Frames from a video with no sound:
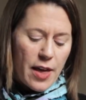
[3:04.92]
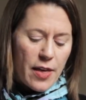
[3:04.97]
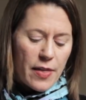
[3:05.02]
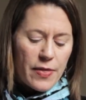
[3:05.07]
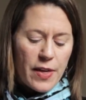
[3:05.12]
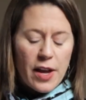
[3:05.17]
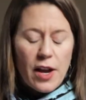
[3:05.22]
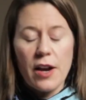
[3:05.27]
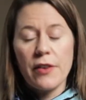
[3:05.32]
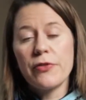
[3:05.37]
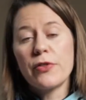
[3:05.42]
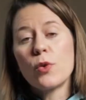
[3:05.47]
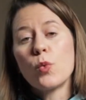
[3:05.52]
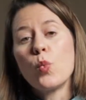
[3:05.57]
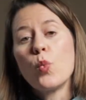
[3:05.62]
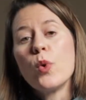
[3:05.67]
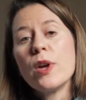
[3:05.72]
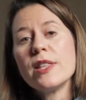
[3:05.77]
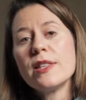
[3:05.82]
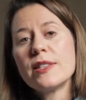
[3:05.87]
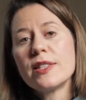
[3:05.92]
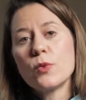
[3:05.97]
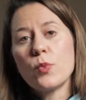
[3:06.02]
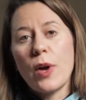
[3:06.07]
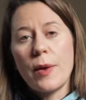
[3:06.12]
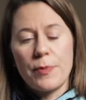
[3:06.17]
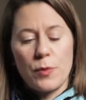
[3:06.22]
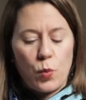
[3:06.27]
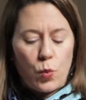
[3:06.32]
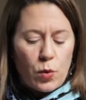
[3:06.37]
They offer
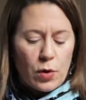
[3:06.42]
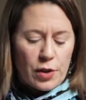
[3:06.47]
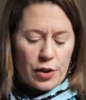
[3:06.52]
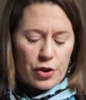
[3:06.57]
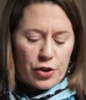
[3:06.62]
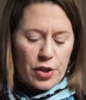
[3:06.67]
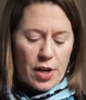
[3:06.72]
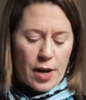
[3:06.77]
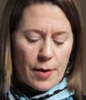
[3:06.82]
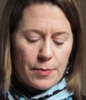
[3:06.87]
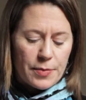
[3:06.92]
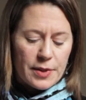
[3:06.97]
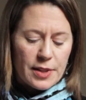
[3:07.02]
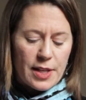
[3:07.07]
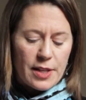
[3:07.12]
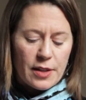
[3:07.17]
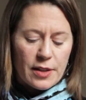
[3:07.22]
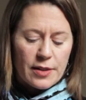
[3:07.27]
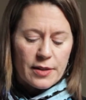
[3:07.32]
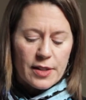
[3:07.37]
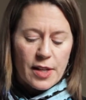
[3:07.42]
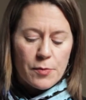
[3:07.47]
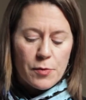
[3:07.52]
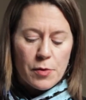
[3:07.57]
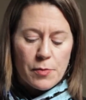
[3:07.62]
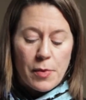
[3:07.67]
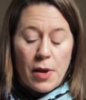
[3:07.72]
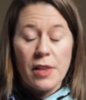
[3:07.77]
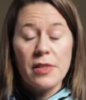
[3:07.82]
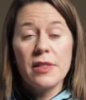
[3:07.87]
windswept workshops in the summer
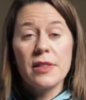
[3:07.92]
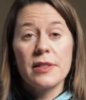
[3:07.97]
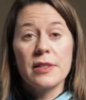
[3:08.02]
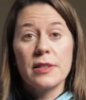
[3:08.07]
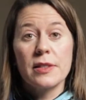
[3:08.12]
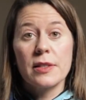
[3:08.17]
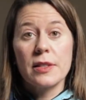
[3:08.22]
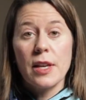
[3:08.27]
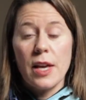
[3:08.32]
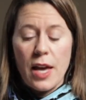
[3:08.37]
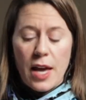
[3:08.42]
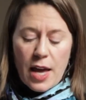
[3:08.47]
months,